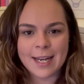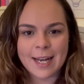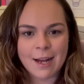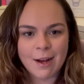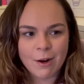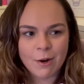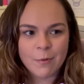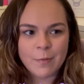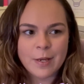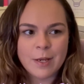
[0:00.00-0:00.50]

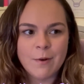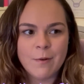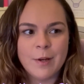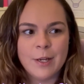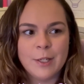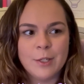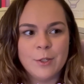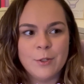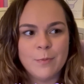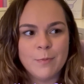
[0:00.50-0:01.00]
How are we
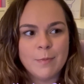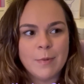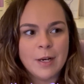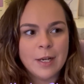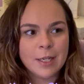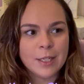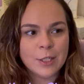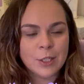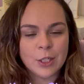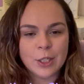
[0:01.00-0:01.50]
going to
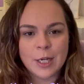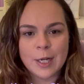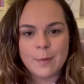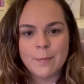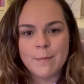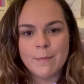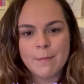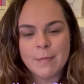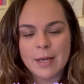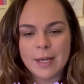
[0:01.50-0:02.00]
monitor
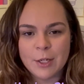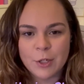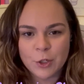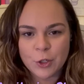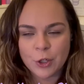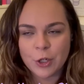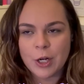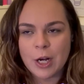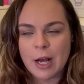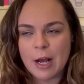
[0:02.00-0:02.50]
and
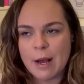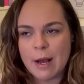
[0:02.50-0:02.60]
measure,